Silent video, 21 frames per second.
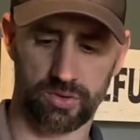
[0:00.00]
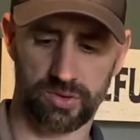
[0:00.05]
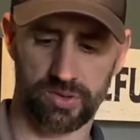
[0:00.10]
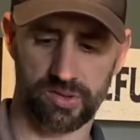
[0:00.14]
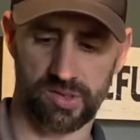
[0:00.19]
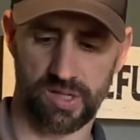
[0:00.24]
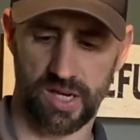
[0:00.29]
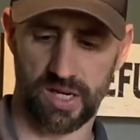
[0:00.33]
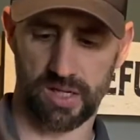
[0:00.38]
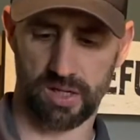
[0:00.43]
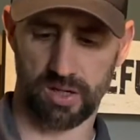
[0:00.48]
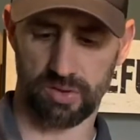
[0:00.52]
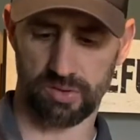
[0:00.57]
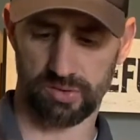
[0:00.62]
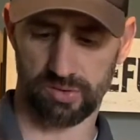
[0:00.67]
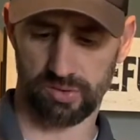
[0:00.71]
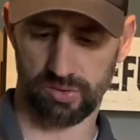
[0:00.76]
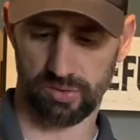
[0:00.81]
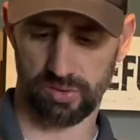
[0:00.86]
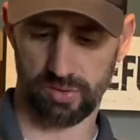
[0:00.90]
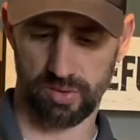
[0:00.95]
Just kind of goes
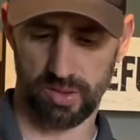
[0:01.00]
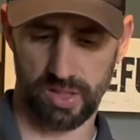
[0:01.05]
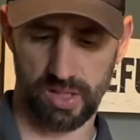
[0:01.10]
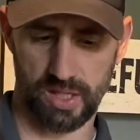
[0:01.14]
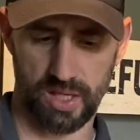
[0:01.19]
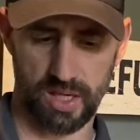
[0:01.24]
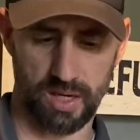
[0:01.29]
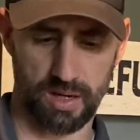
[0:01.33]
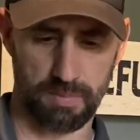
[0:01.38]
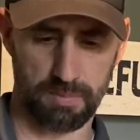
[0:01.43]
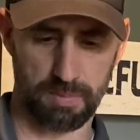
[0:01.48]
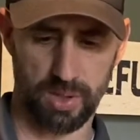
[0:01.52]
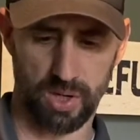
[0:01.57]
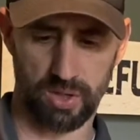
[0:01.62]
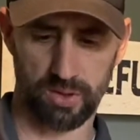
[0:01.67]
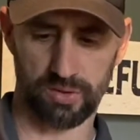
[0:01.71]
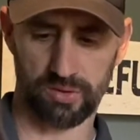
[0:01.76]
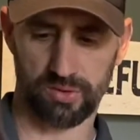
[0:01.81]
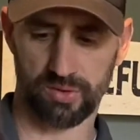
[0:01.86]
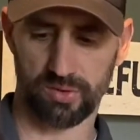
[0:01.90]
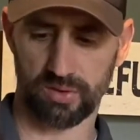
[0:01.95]
through the
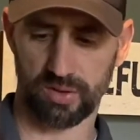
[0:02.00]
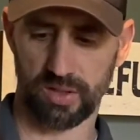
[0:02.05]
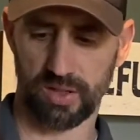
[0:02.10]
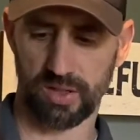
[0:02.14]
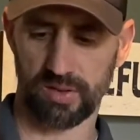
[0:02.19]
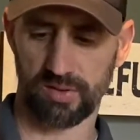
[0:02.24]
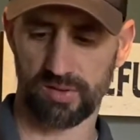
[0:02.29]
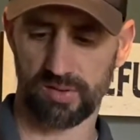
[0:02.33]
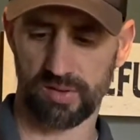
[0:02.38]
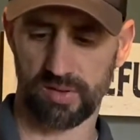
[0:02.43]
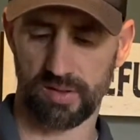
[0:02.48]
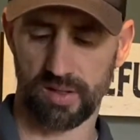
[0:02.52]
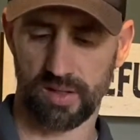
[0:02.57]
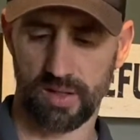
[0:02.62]
parts list,